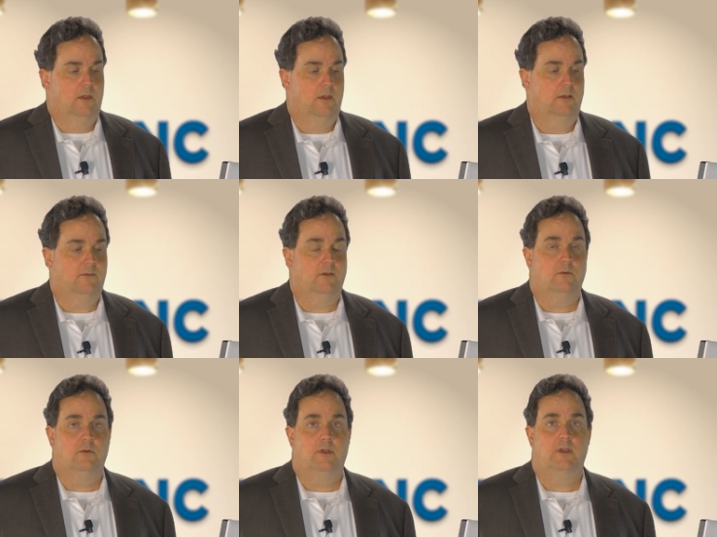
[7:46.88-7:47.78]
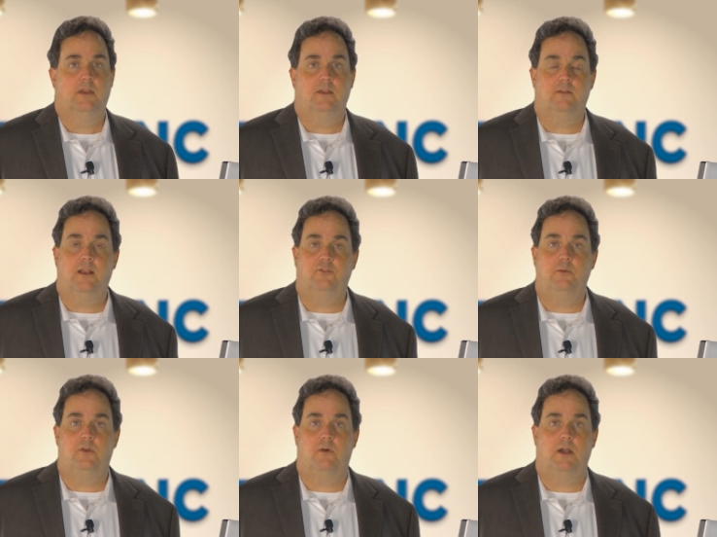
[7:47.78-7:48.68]
And so it doesn't actually
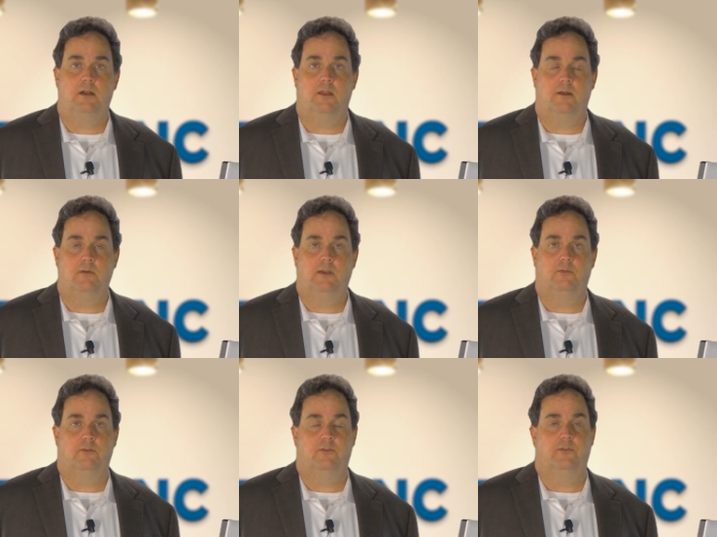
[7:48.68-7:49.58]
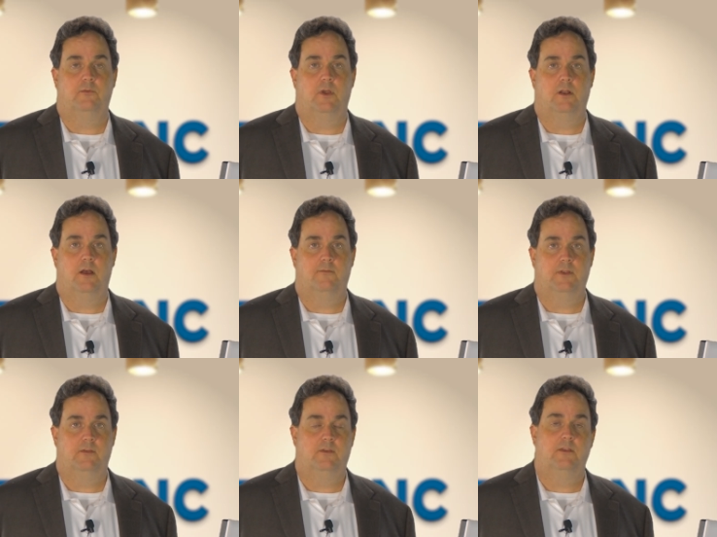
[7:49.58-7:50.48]
require a lot of resources to run
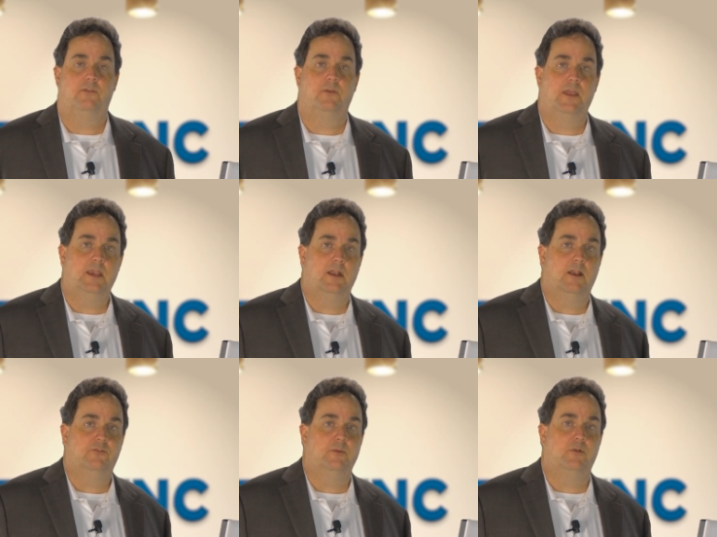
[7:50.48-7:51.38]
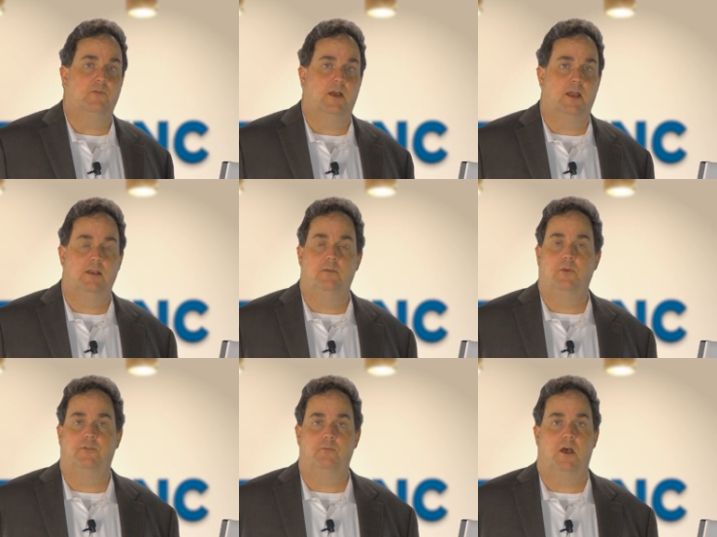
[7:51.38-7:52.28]
Office, and so they can actually provide the
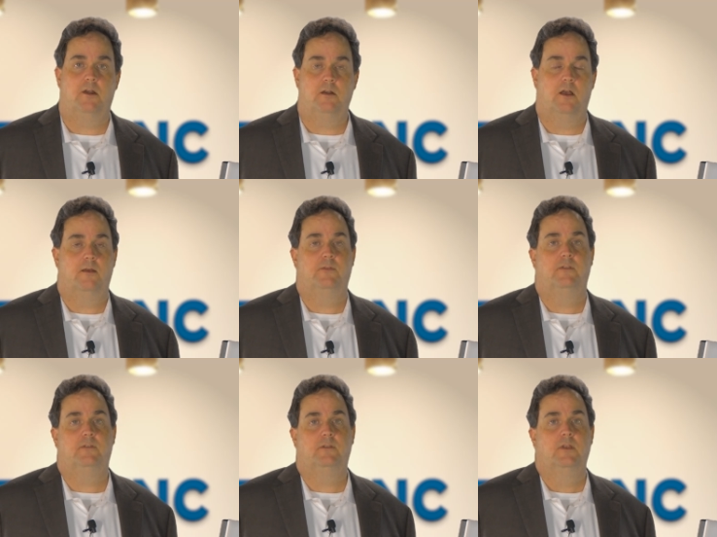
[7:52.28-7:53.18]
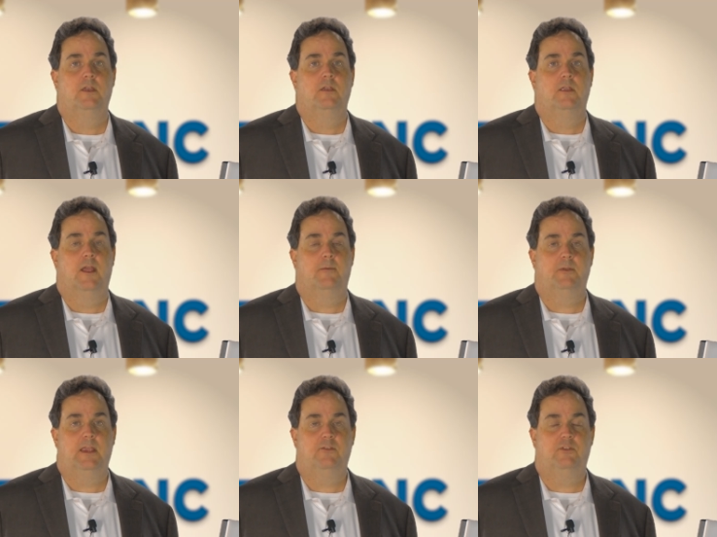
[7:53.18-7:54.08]
most modern Office
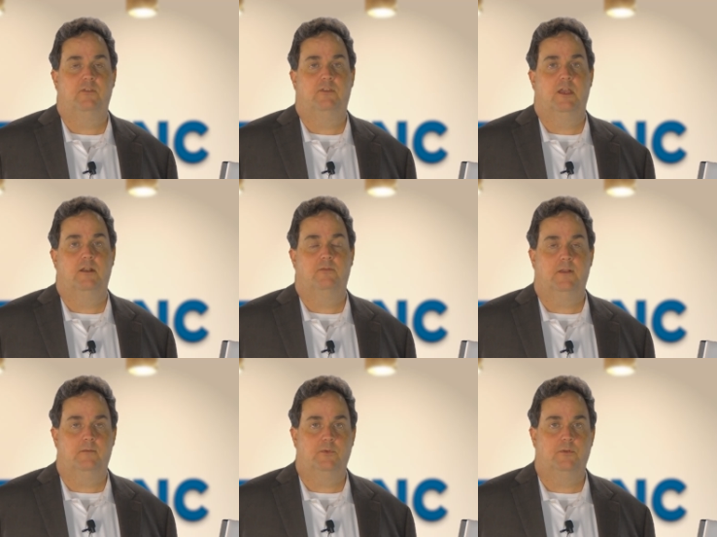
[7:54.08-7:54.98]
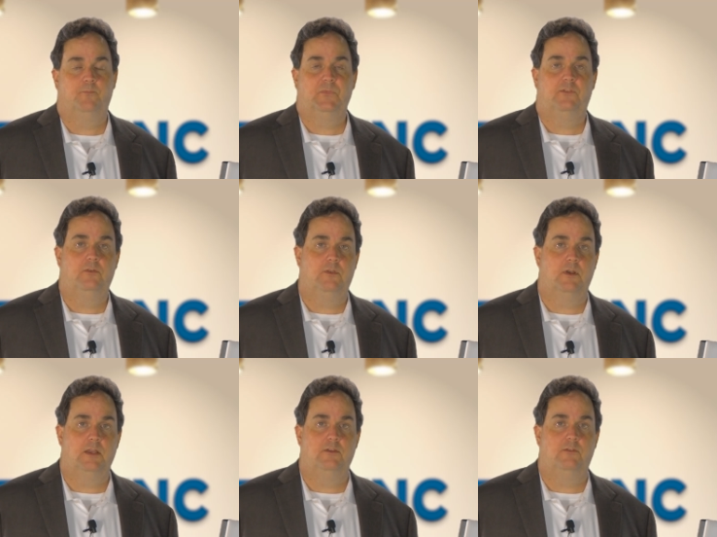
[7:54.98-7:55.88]
application set available to
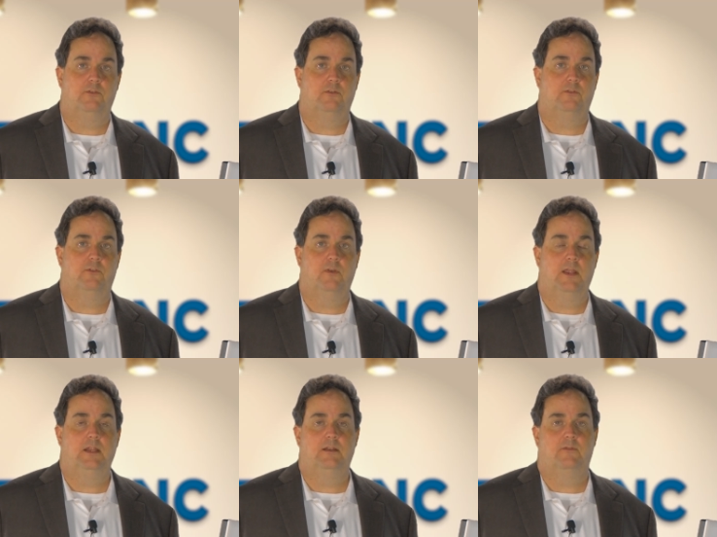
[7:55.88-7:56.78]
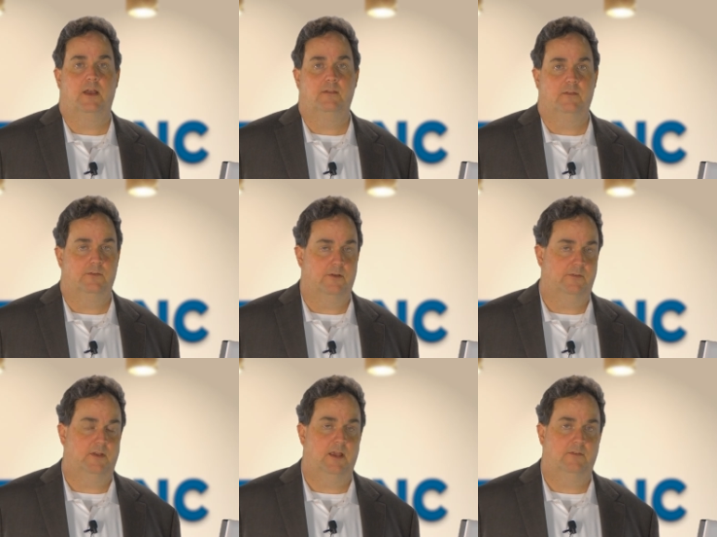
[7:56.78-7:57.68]
their end users to any device as long
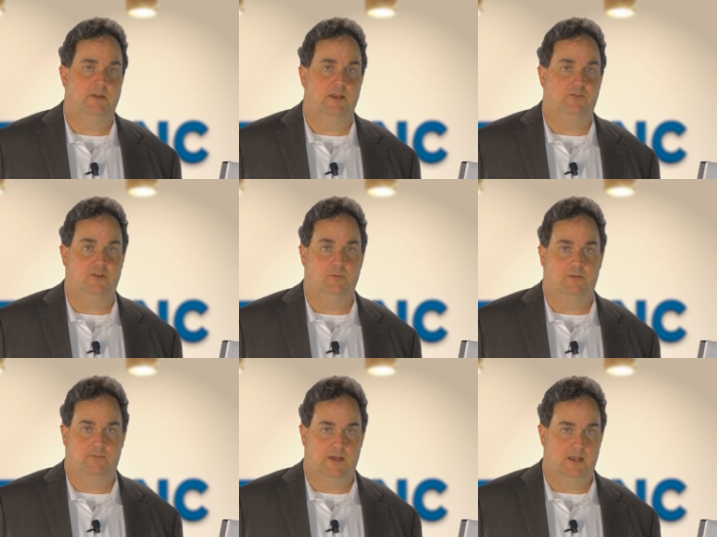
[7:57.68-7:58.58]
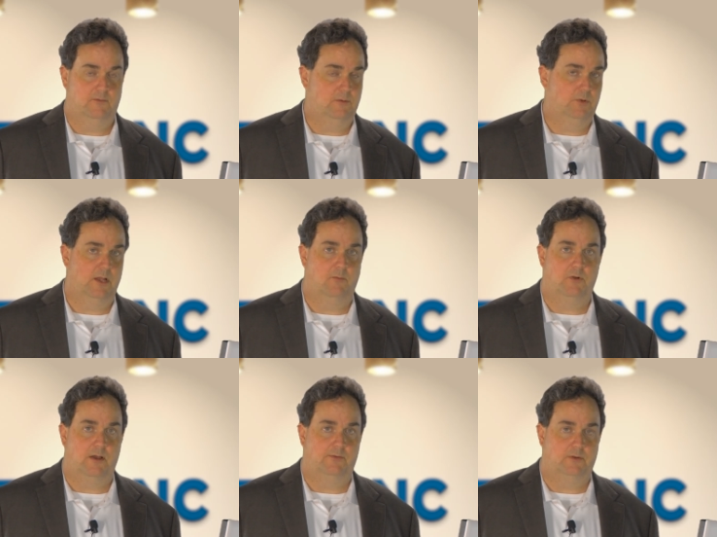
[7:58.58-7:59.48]
as it has an HTML5 compliant
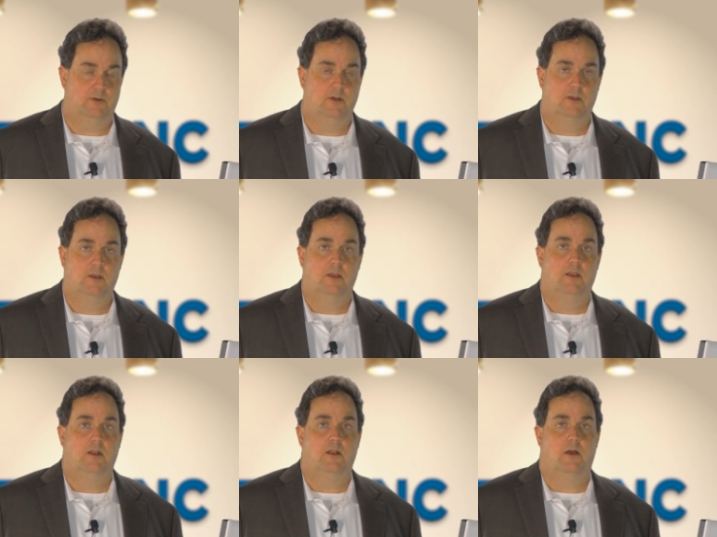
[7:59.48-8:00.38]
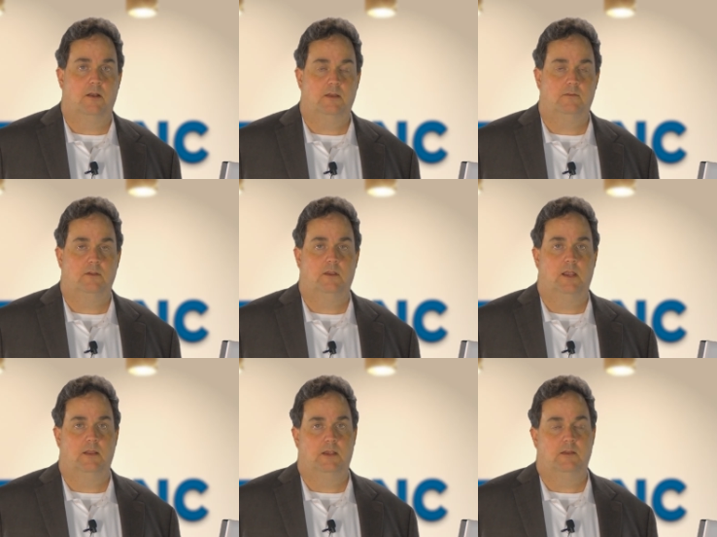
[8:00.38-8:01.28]
browser on it,
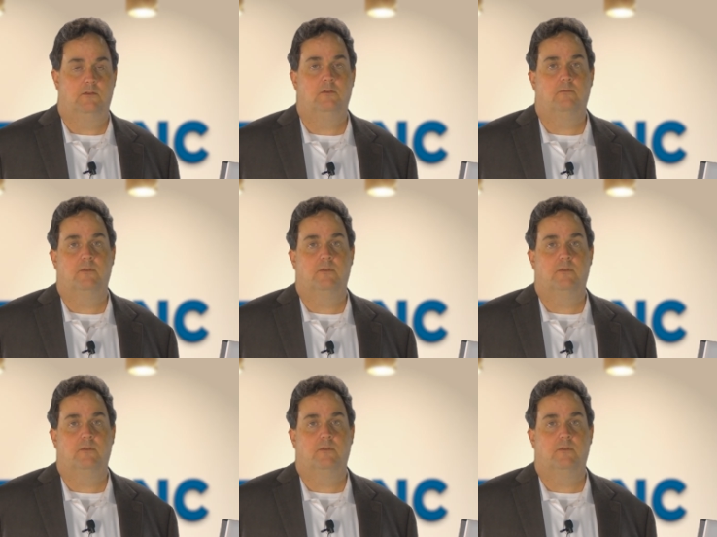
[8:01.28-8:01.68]
and they can do it for